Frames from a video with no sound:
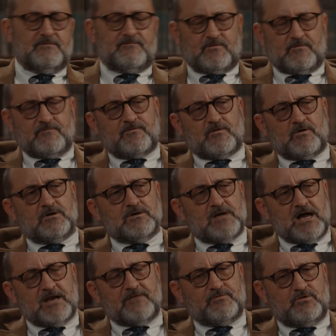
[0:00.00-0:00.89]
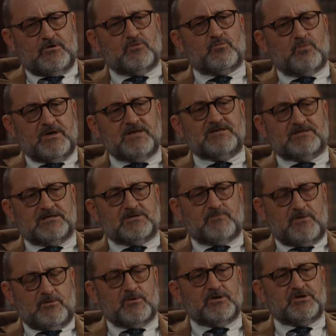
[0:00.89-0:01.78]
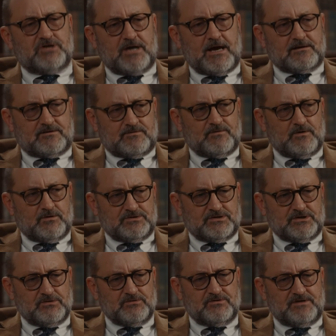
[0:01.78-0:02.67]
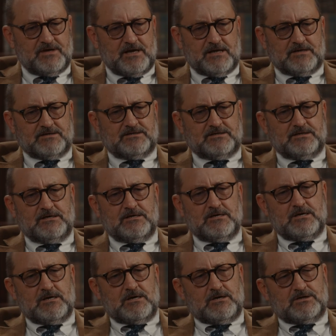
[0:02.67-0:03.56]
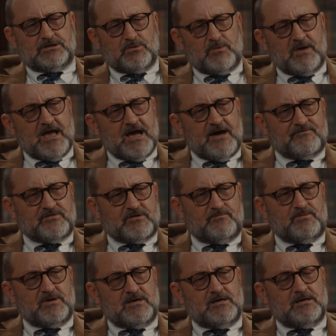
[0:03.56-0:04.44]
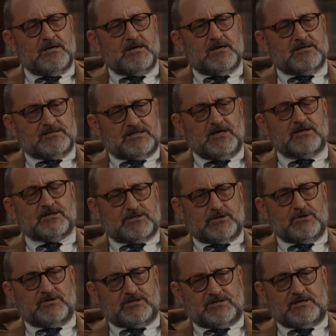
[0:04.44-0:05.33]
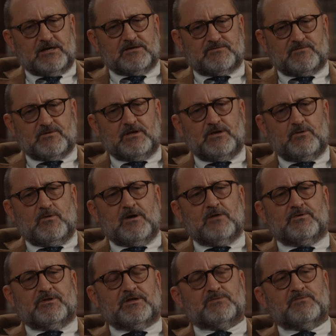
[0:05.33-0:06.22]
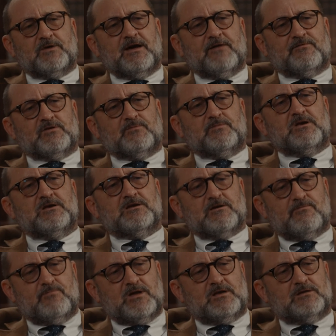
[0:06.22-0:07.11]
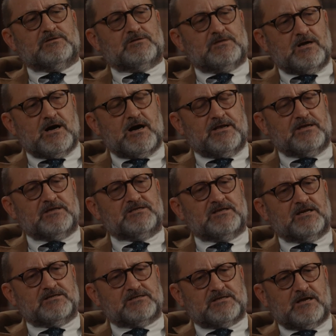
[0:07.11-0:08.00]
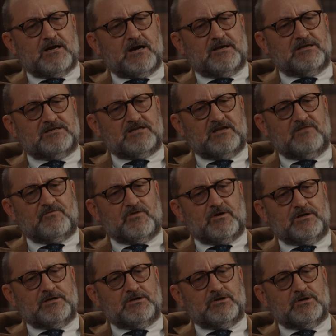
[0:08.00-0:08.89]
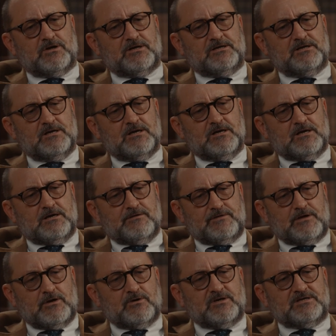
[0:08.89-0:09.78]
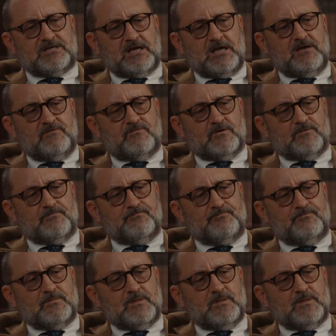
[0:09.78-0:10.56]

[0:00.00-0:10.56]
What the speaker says: for a lot of good reasons, we reject those two things. So we have to be, C.S. Lewis does really well with this. We have to be committed. God exists. God is infinitely good. There is evil.